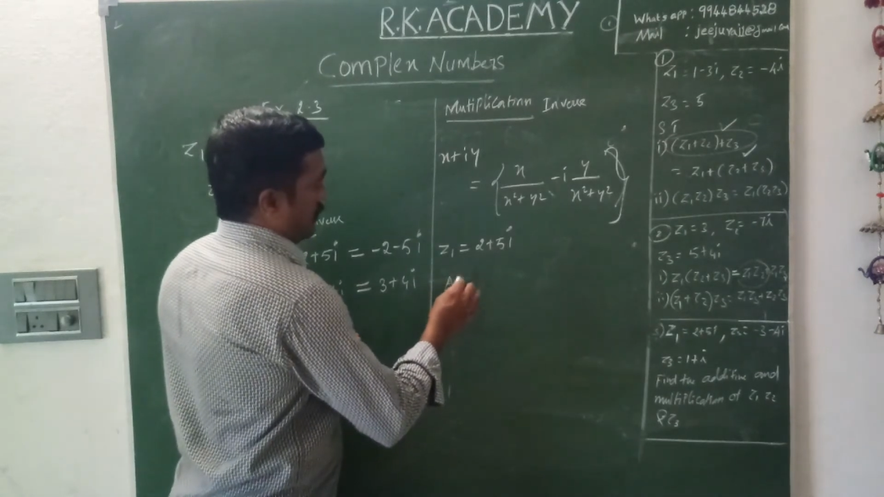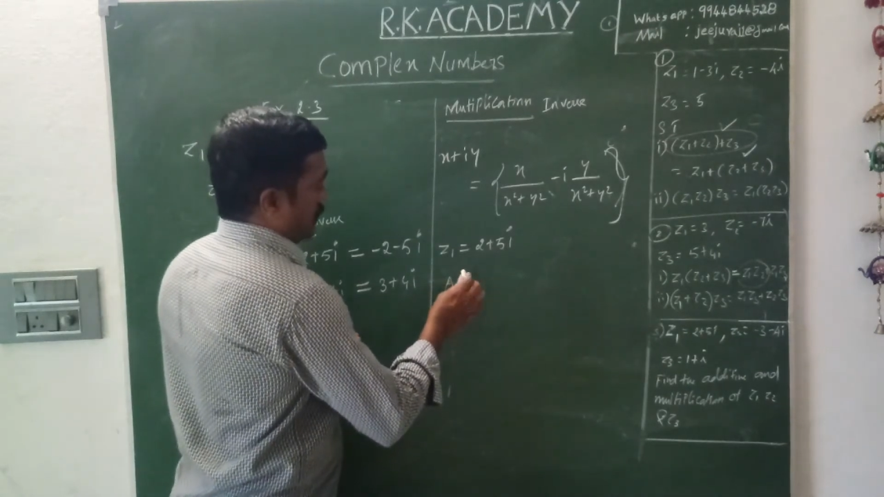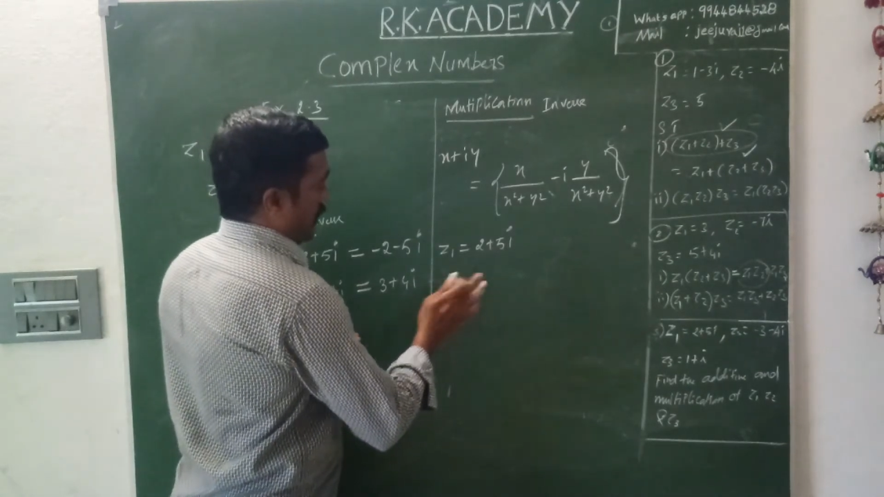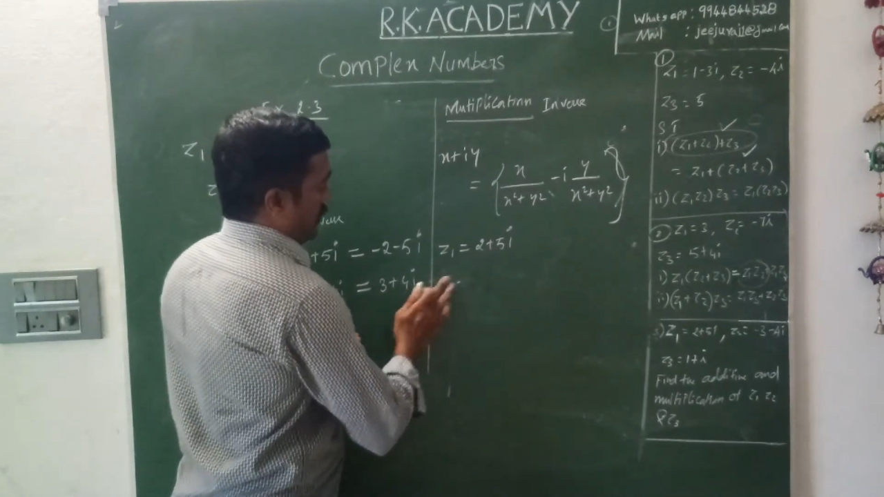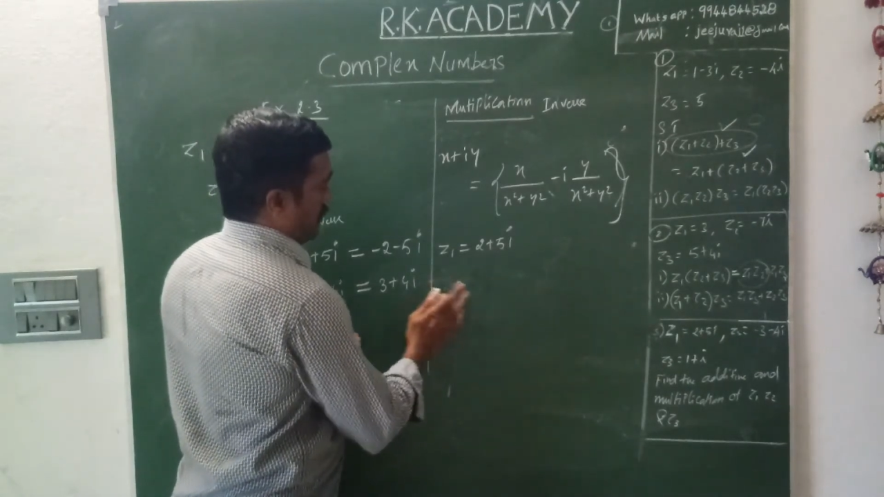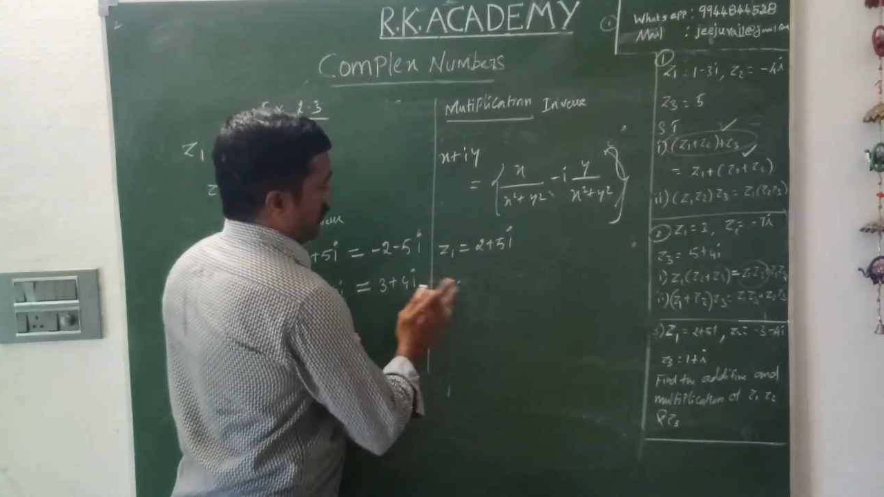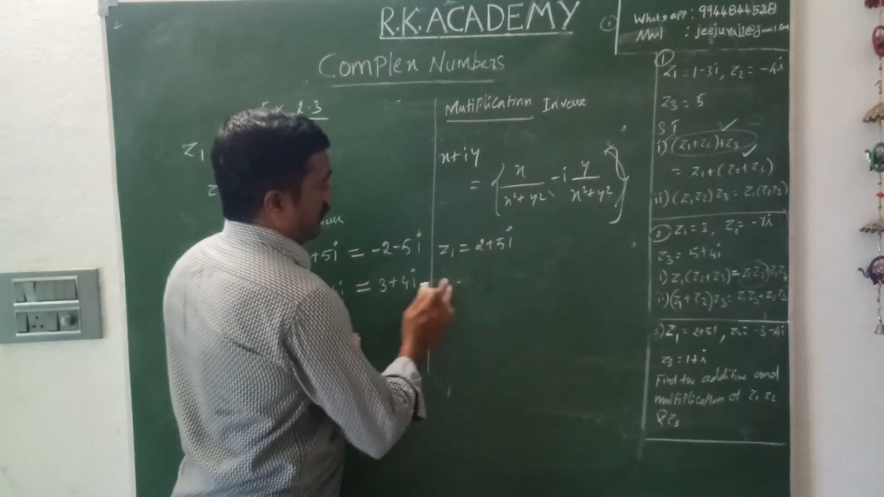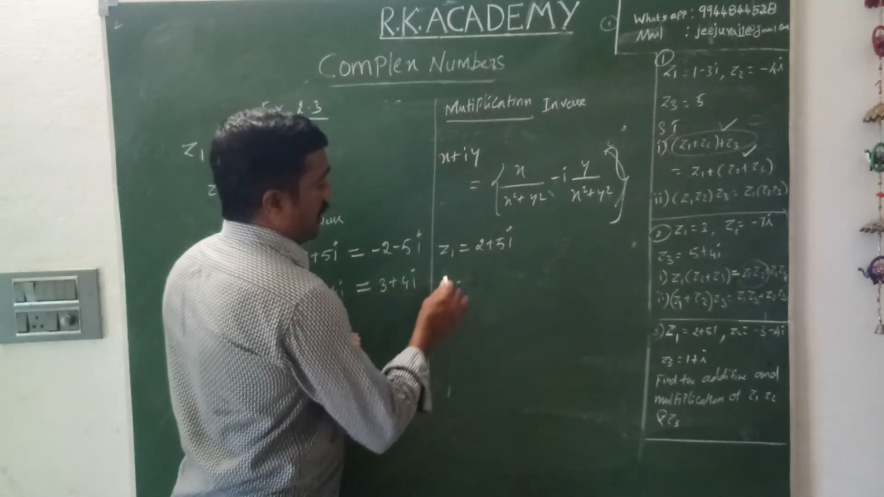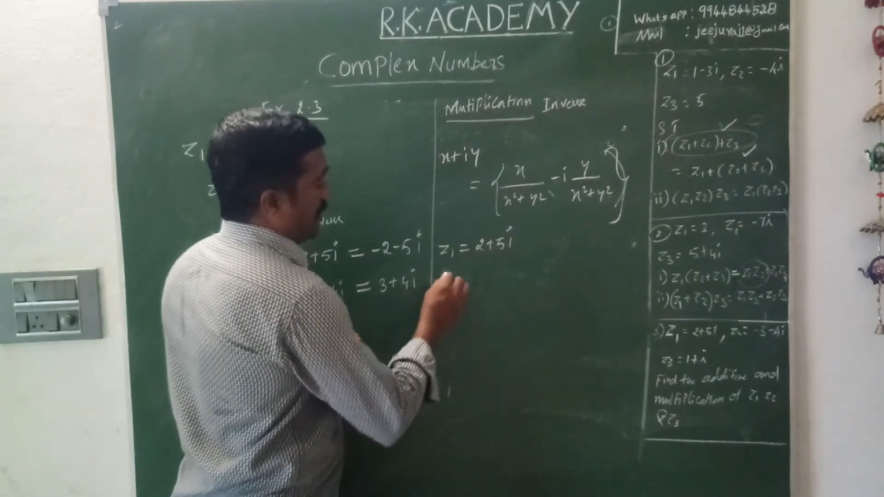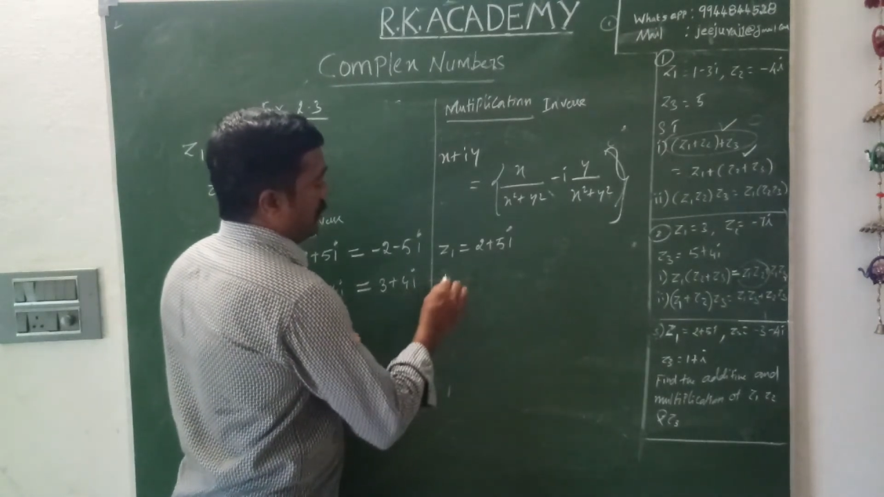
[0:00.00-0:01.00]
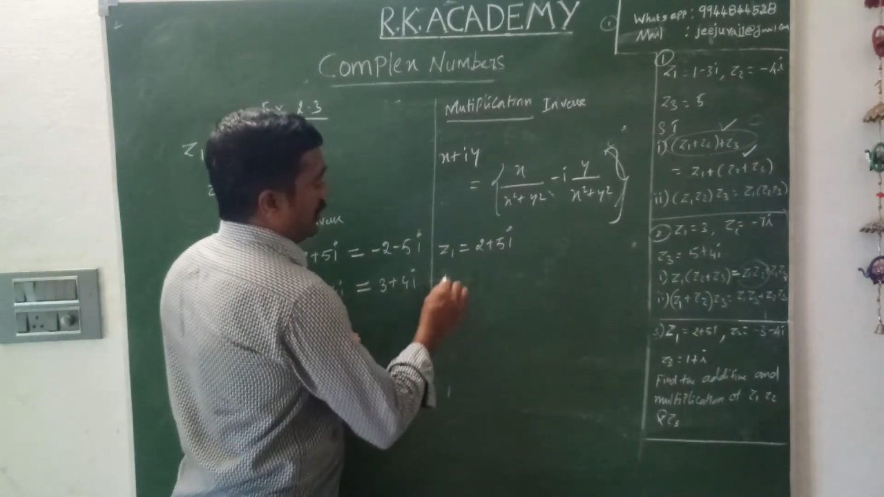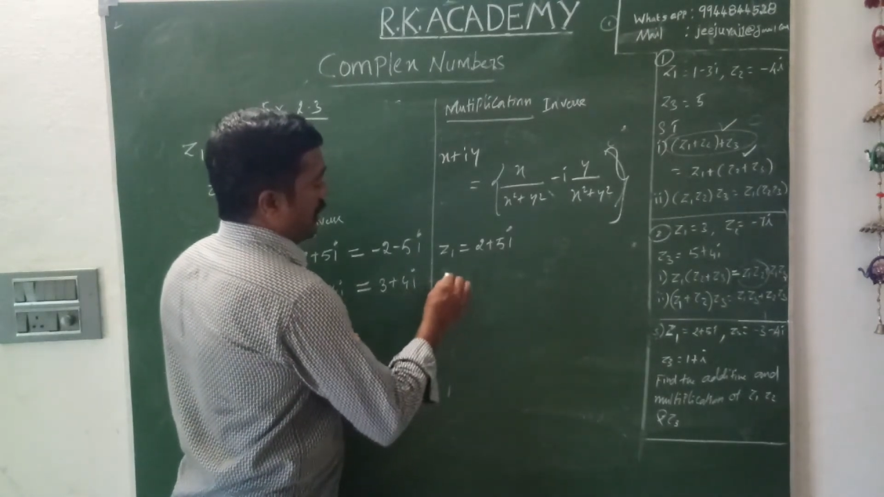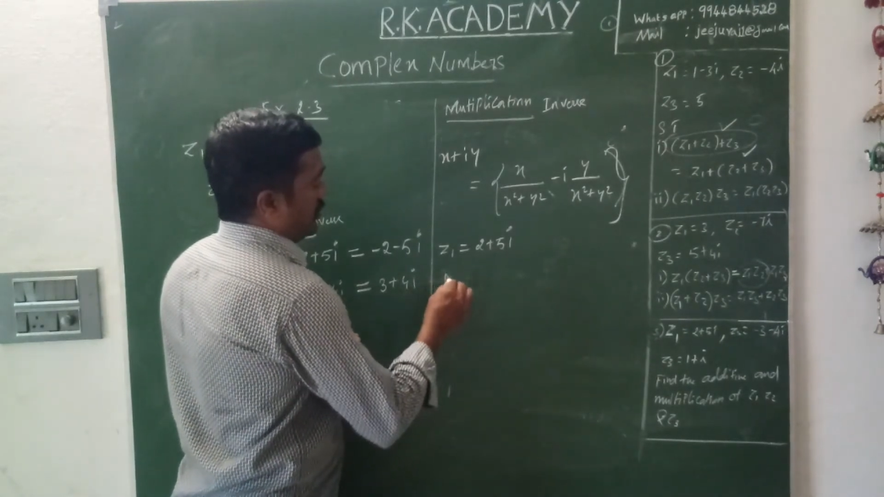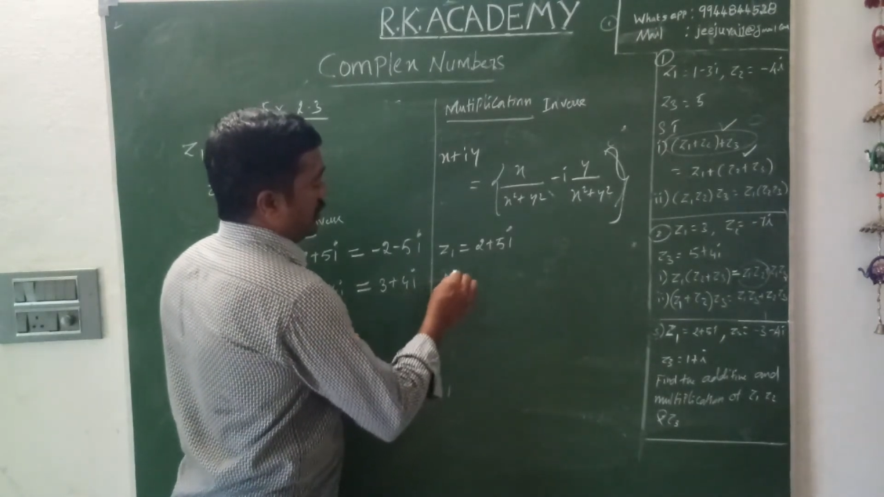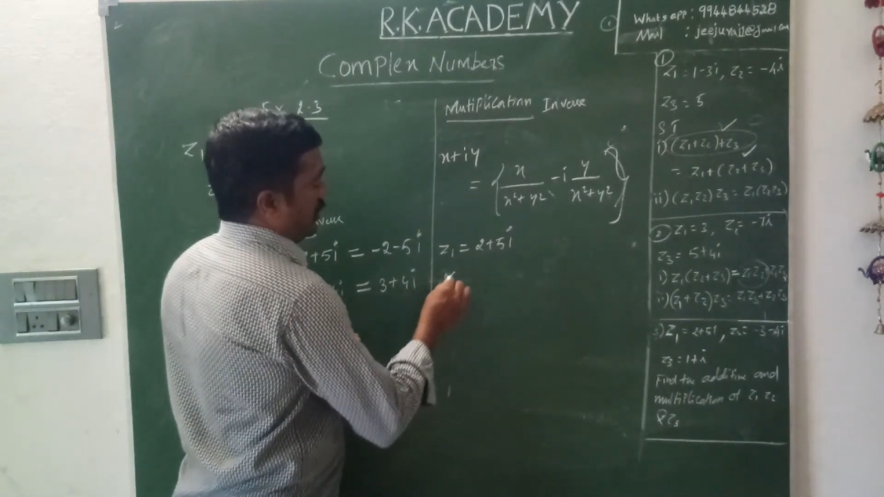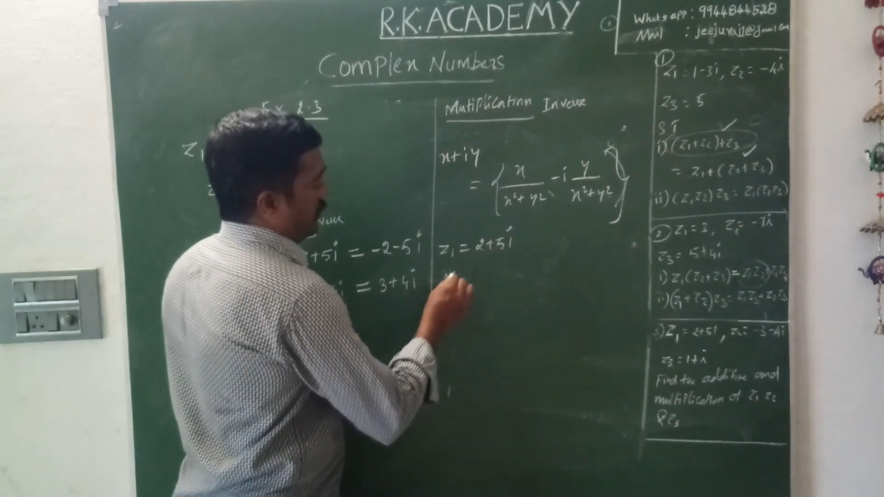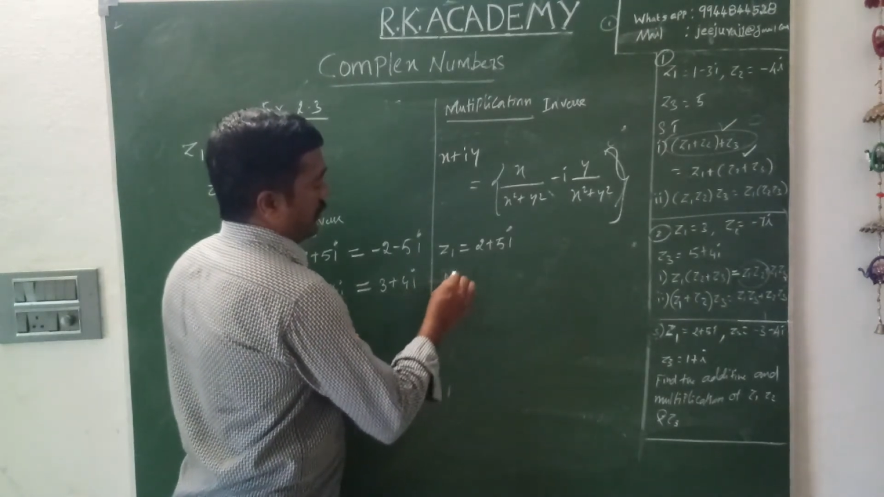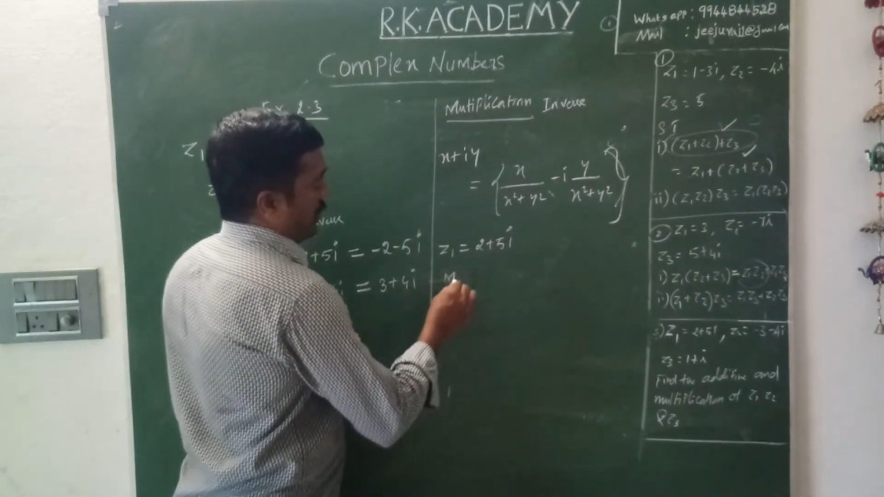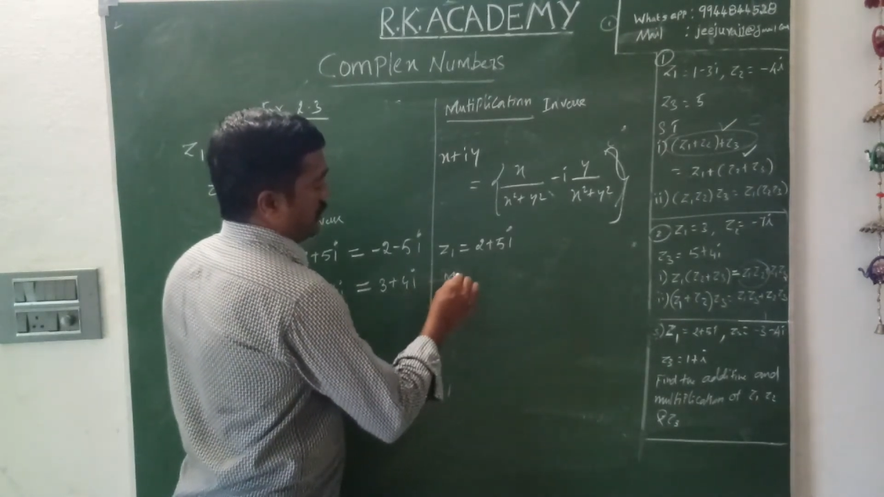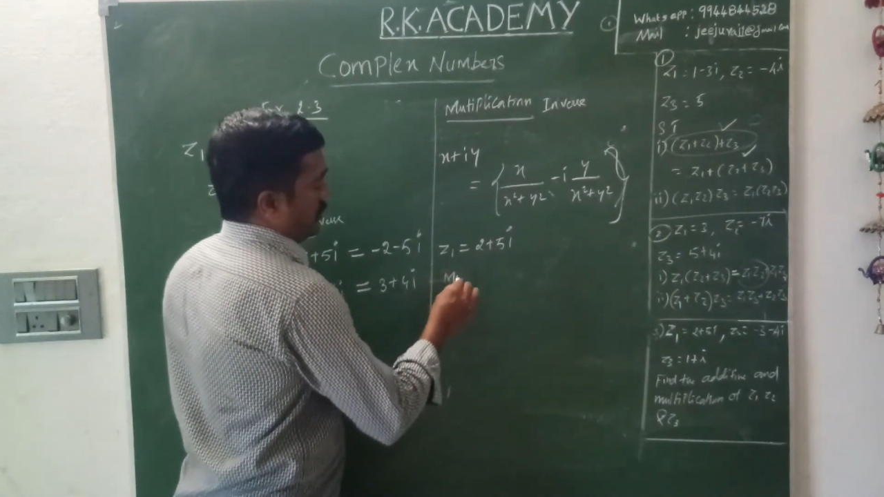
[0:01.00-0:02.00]
Sorry, multiplication
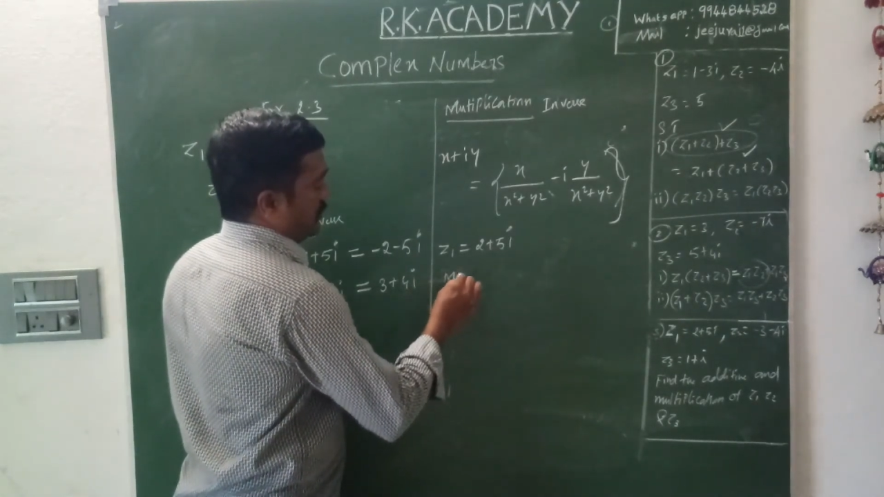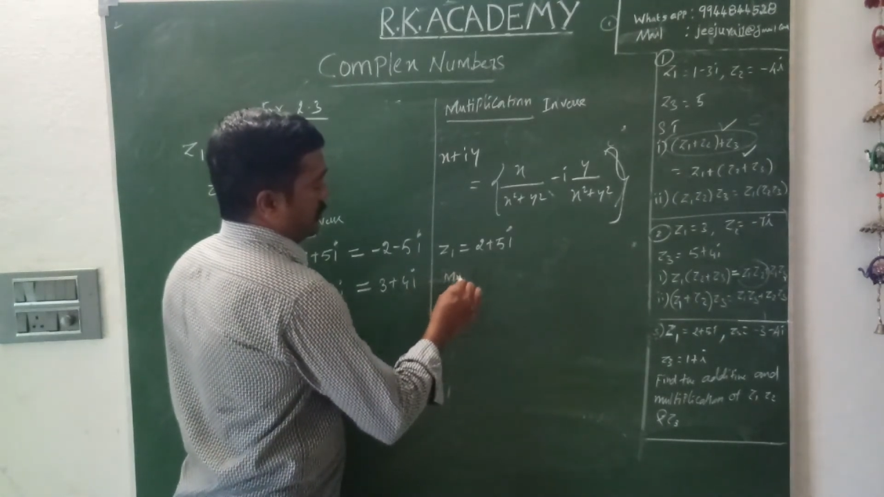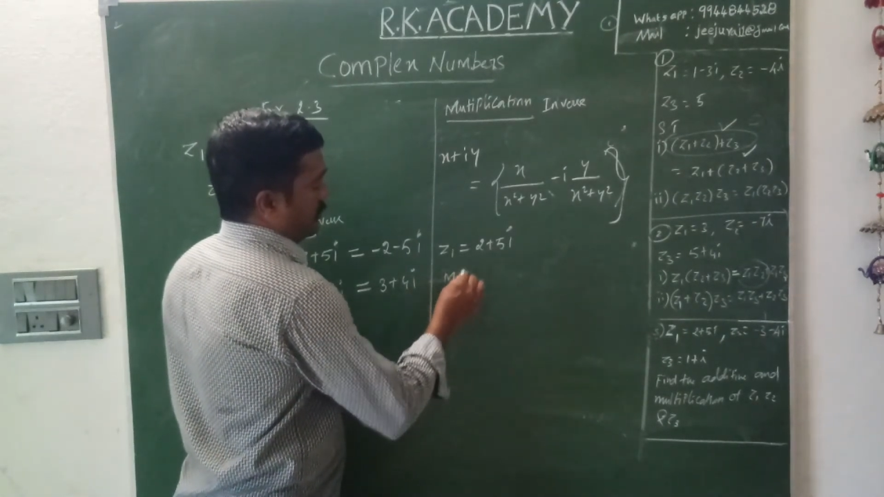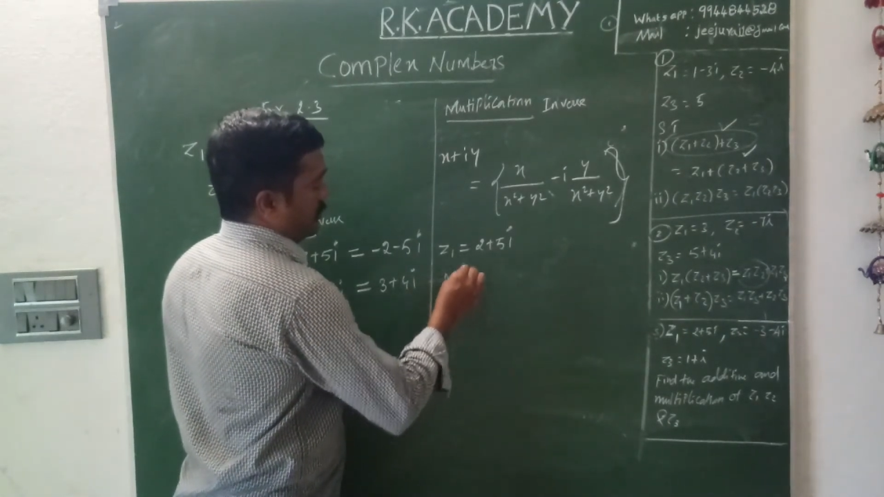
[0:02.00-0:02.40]
inverse.